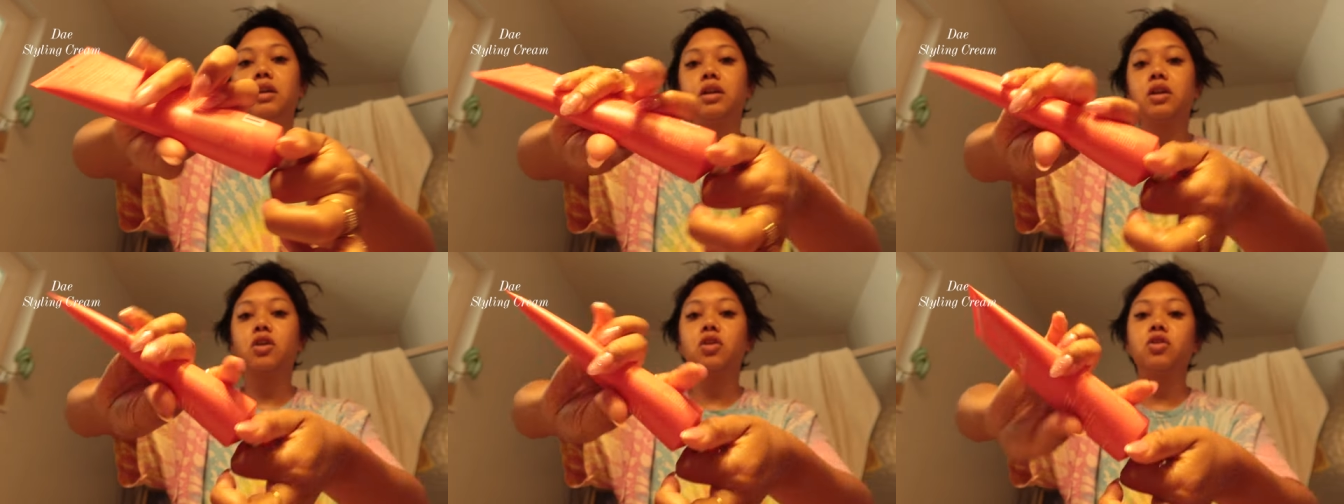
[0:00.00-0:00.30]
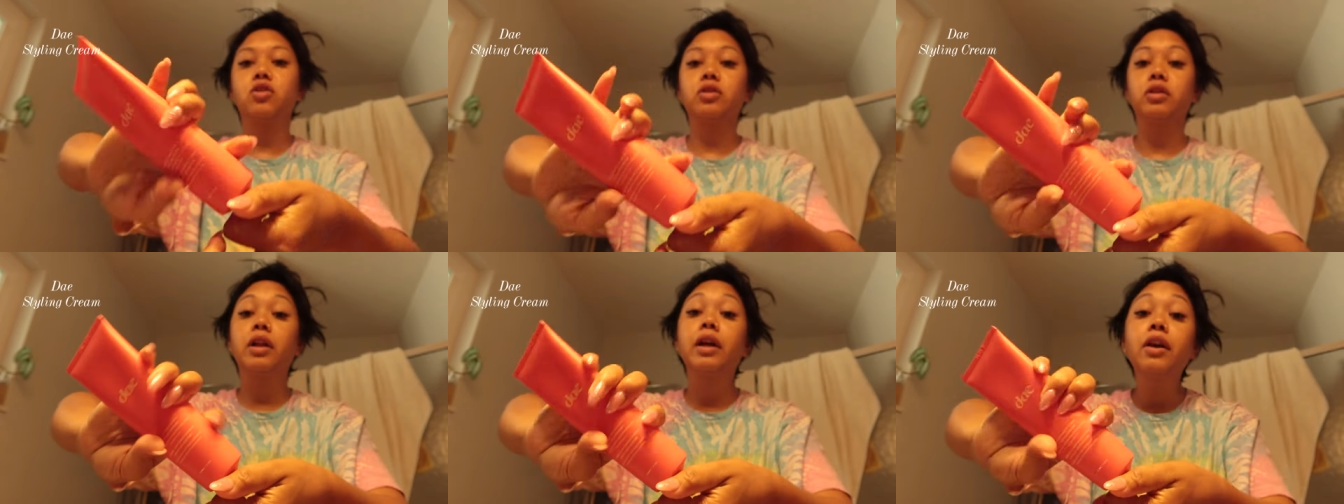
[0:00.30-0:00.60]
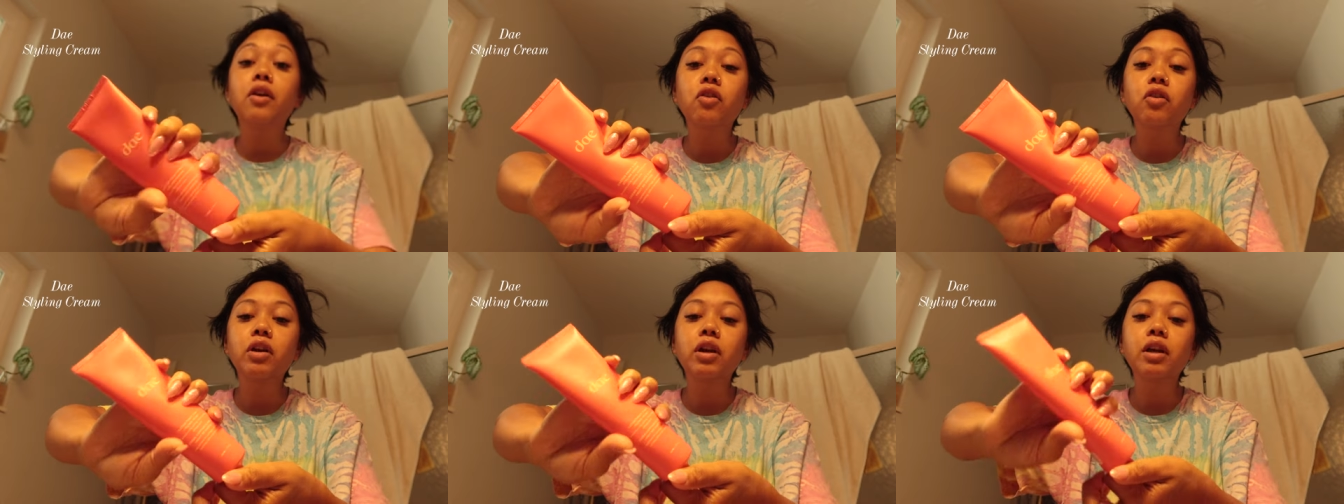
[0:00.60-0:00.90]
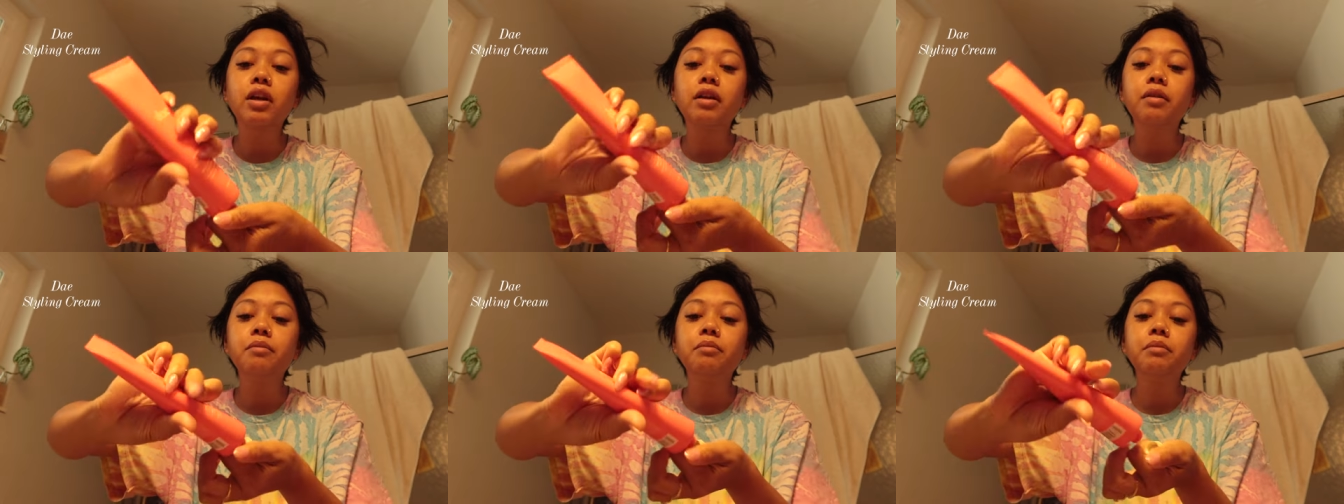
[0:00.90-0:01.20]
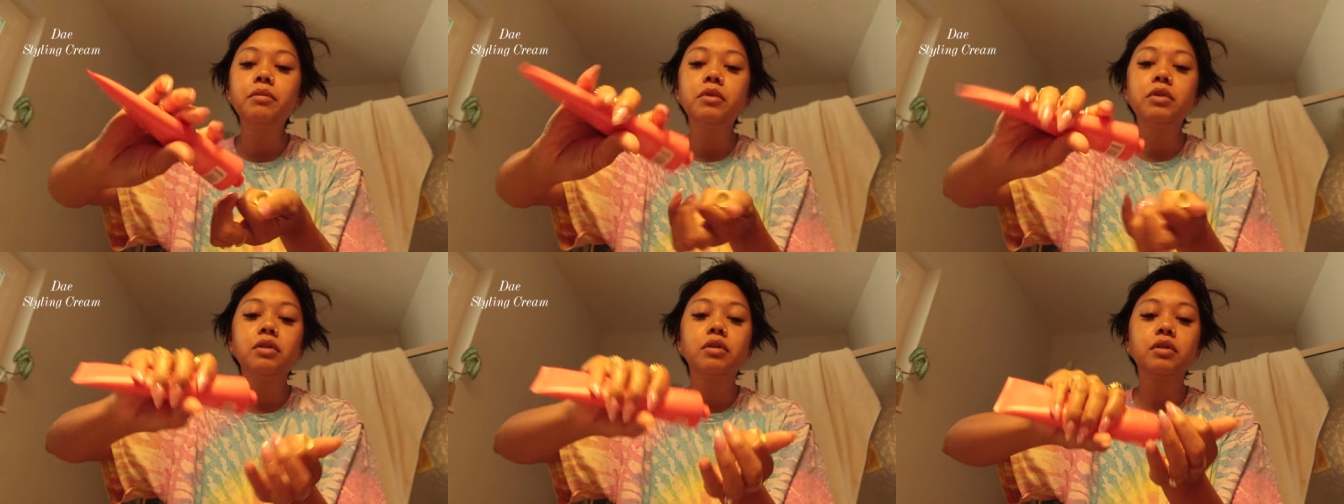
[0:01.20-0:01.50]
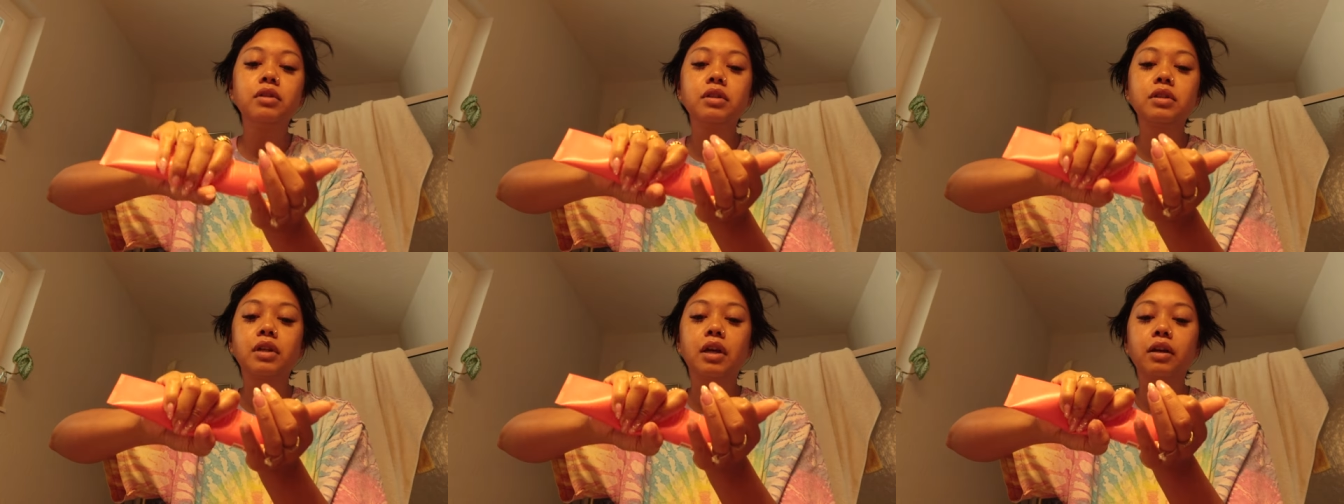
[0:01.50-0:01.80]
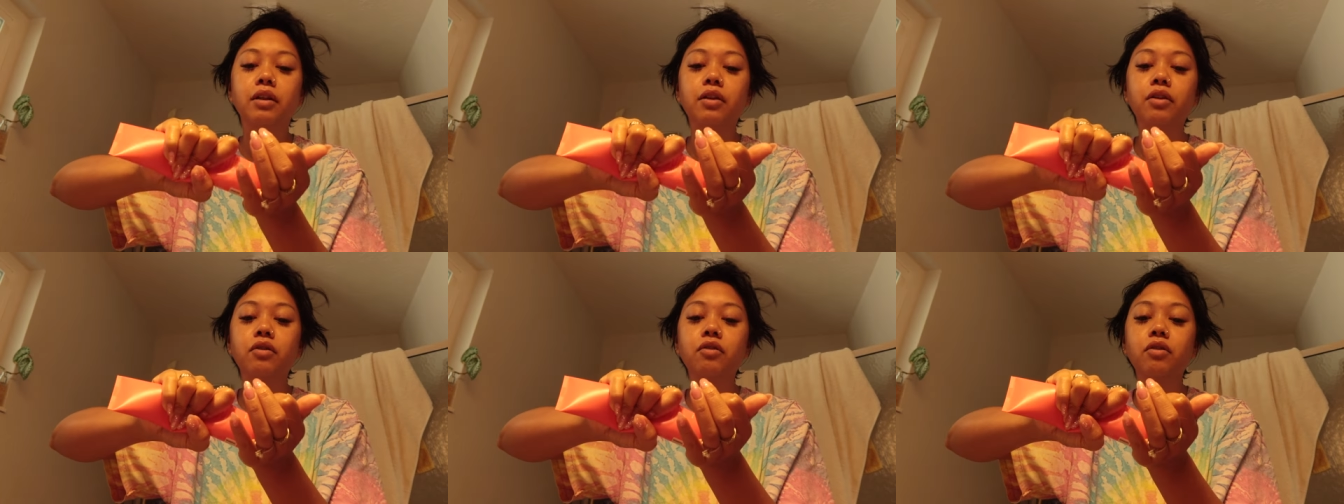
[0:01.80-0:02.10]
curling cream,
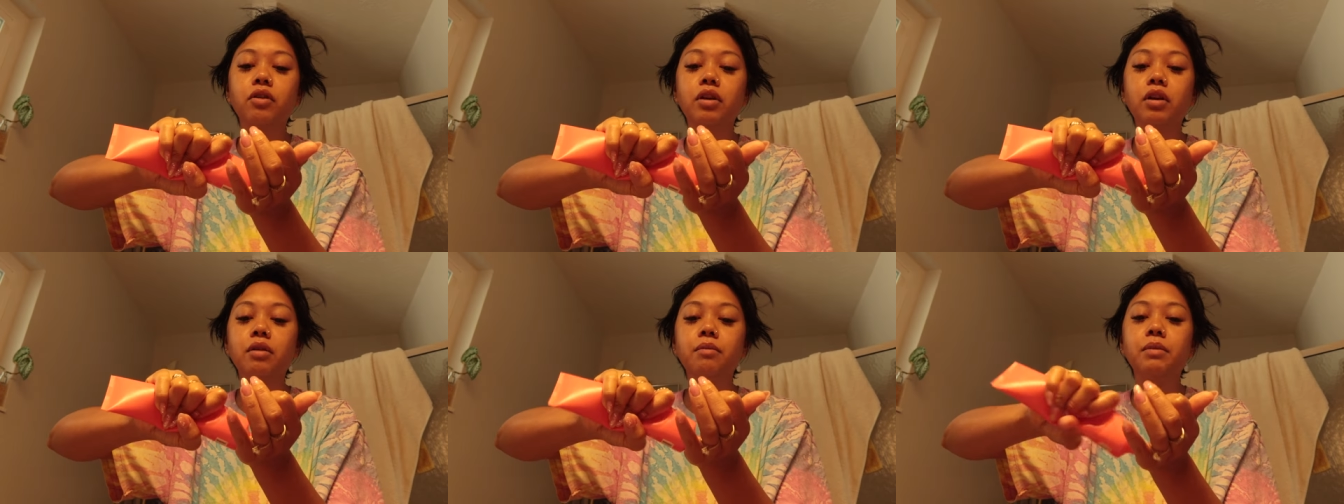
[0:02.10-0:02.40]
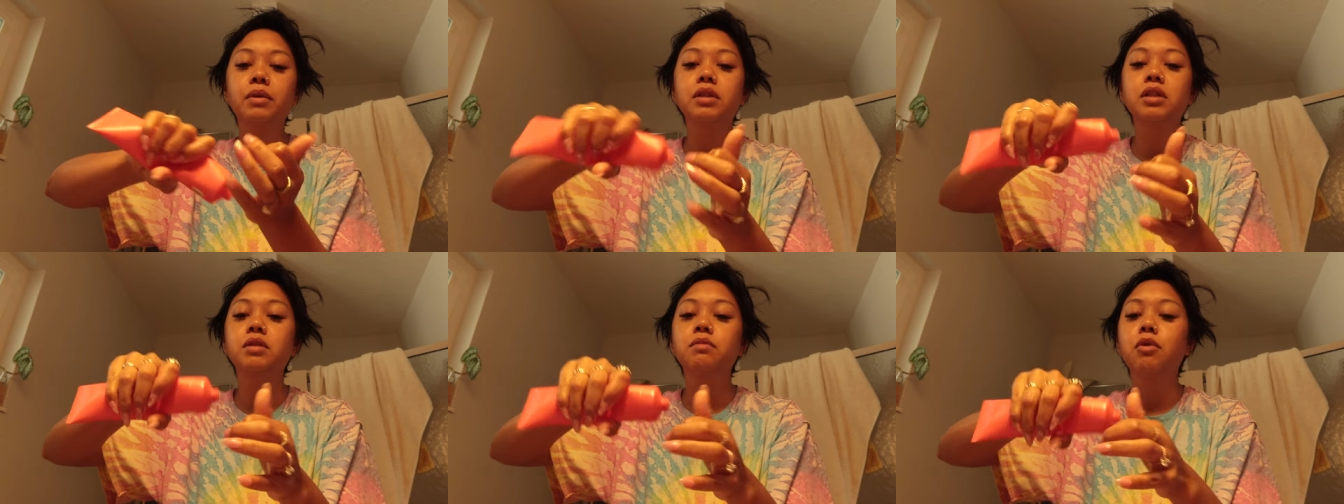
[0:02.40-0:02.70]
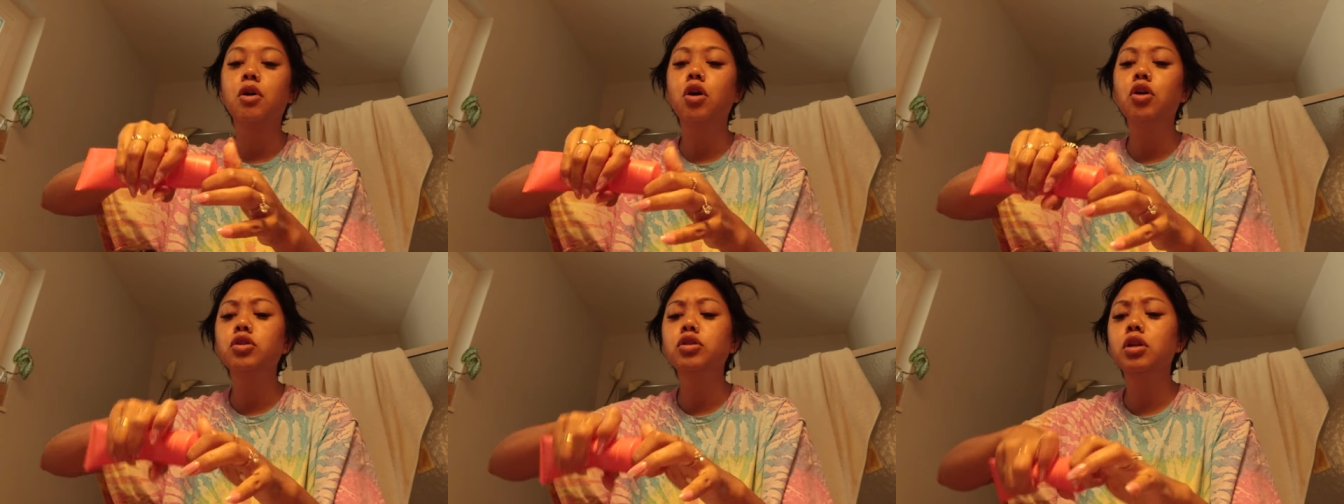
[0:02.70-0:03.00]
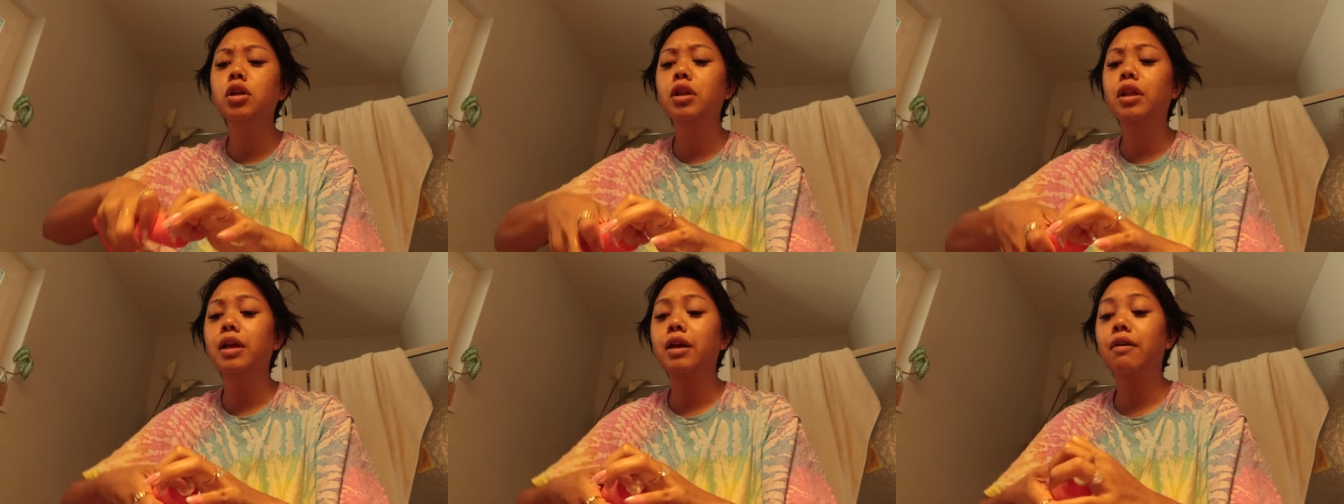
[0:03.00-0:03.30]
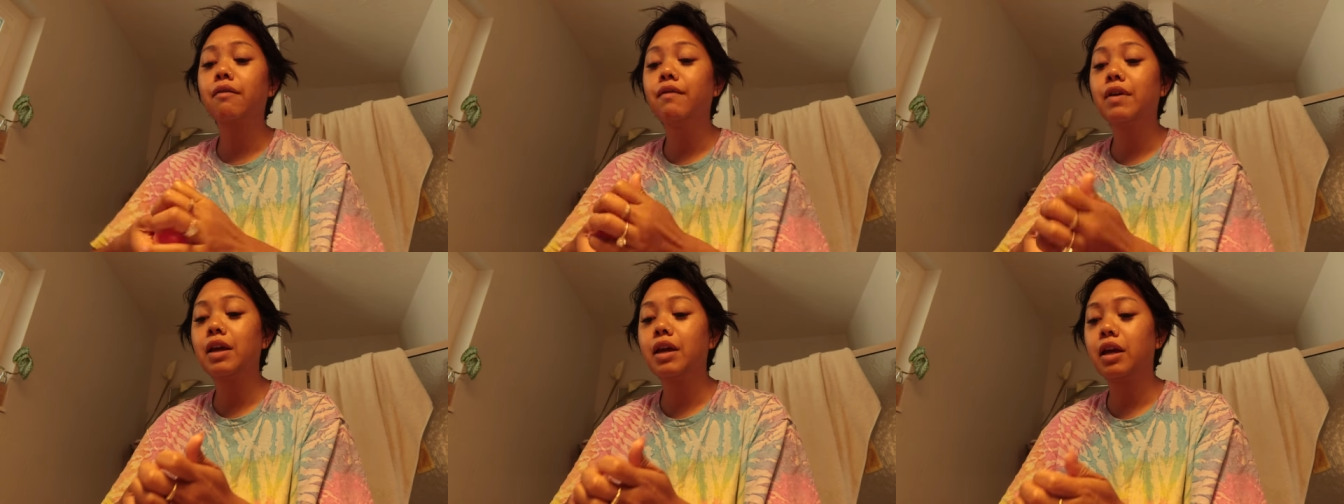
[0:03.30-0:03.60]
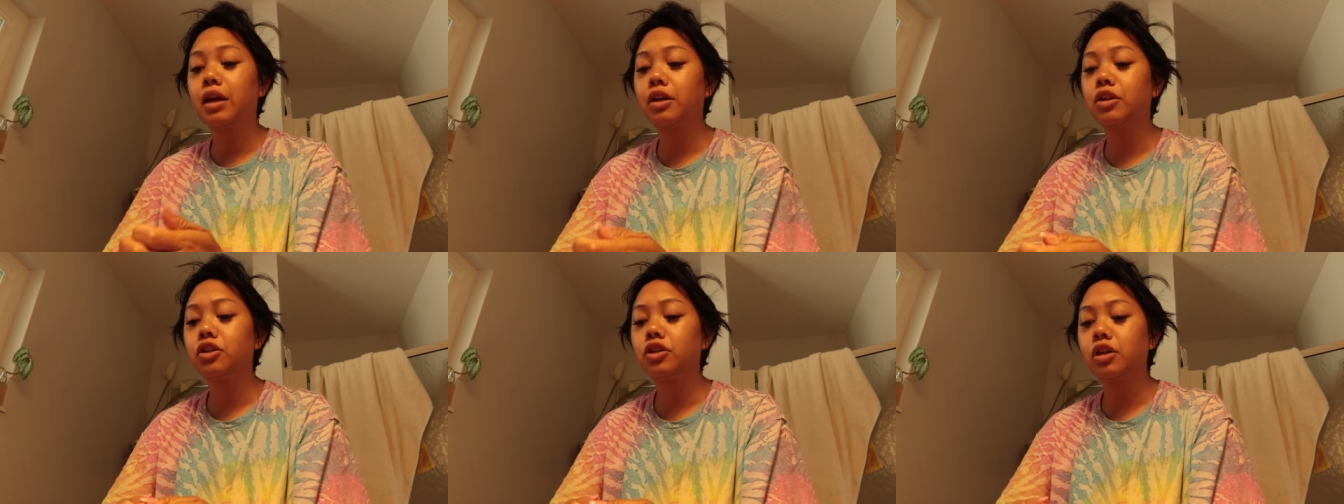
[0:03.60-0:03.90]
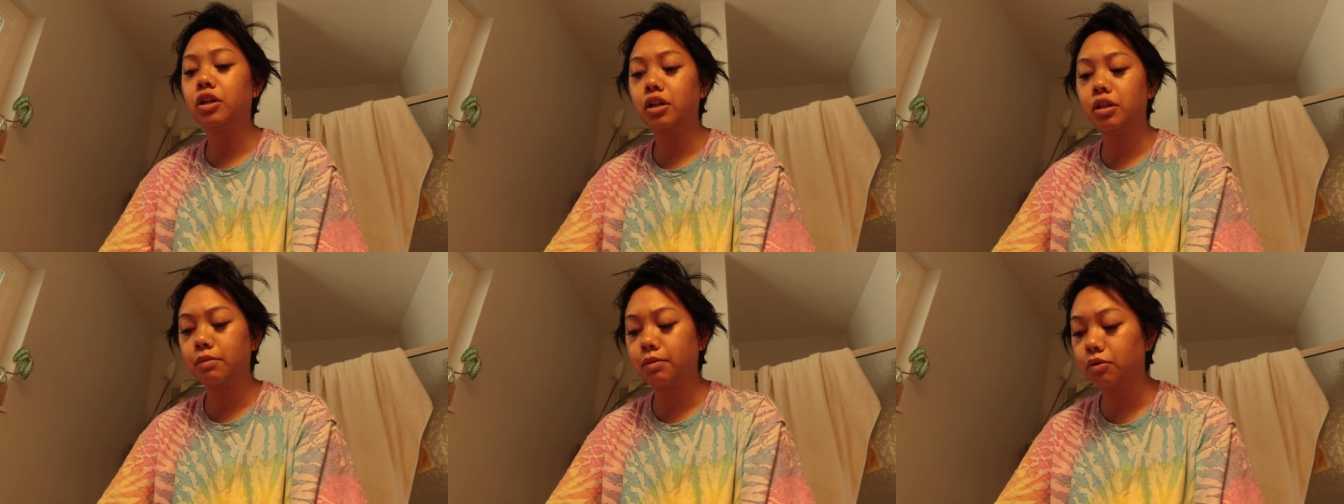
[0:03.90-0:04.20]
styling cream. It smells like a
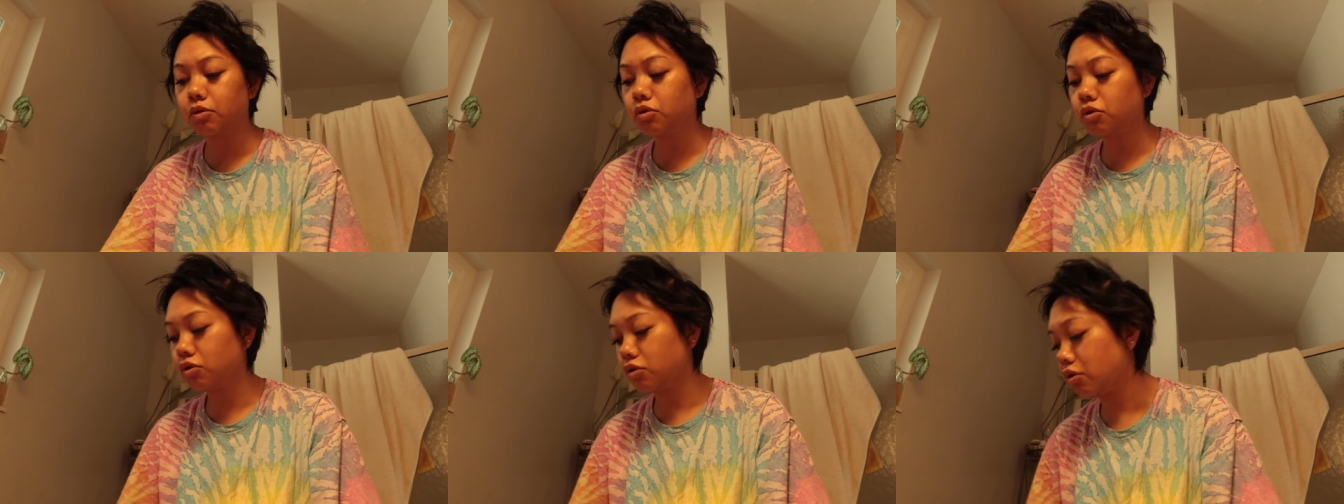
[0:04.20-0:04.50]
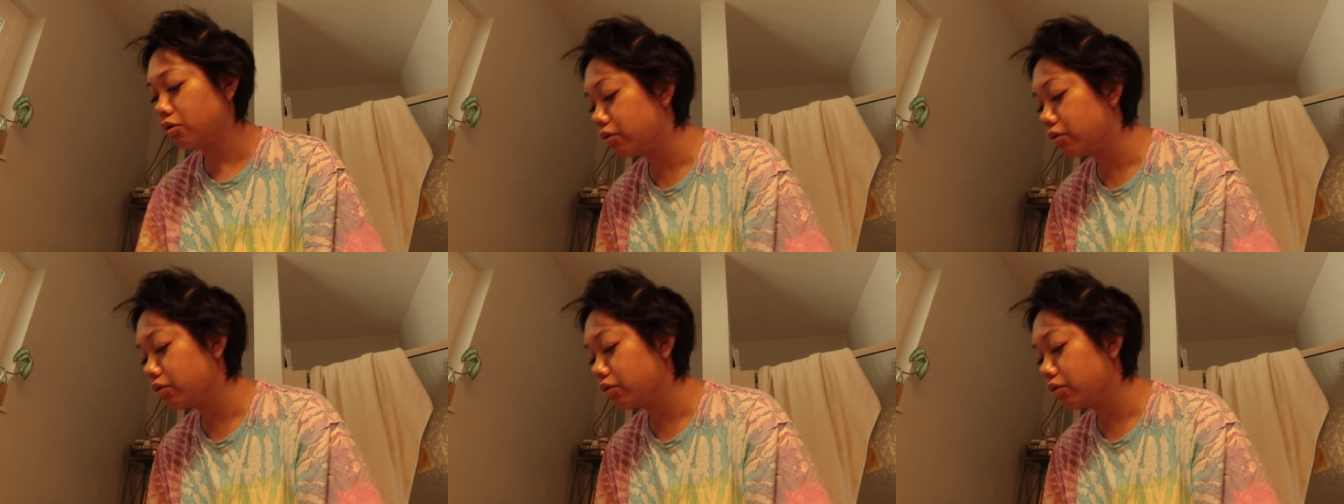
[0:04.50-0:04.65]
vacation. It smells so